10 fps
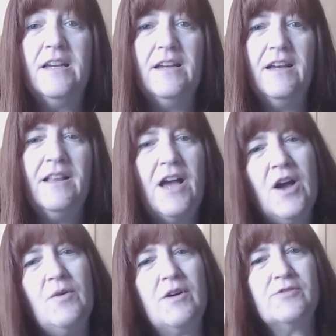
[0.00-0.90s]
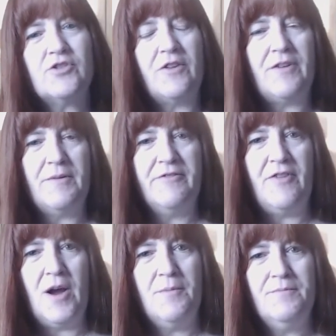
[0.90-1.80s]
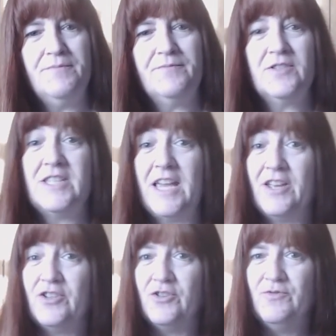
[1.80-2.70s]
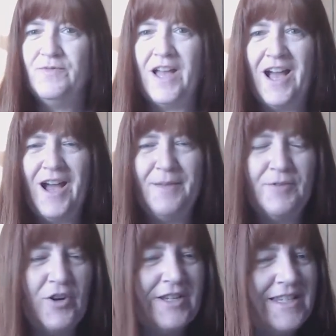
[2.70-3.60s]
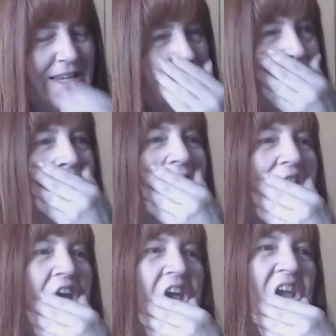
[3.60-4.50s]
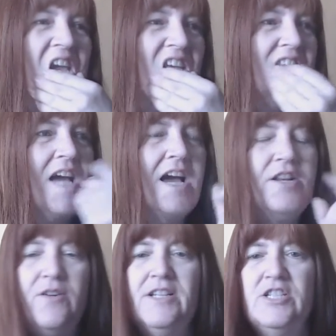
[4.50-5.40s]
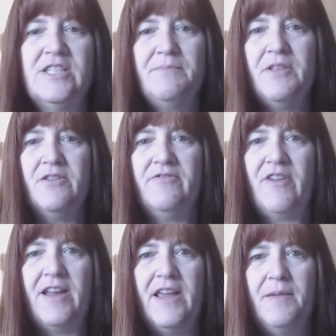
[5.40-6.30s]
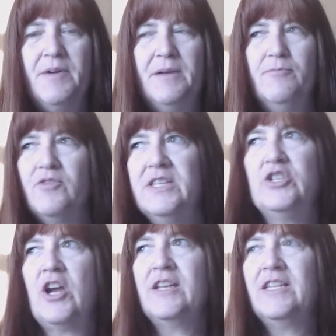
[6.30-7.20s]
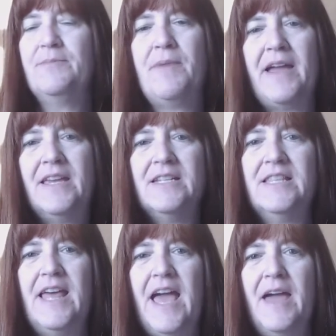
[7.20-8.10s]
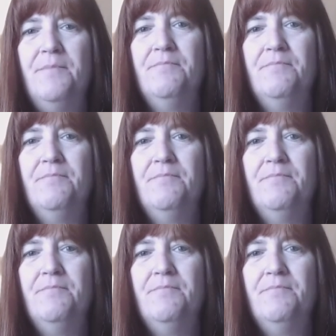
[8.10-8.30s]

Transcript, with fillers: Hello, welcome to Straw Family Farm, take two. I'm Christy, and I know I just uploaded Friday, but I'm really trying to get back into that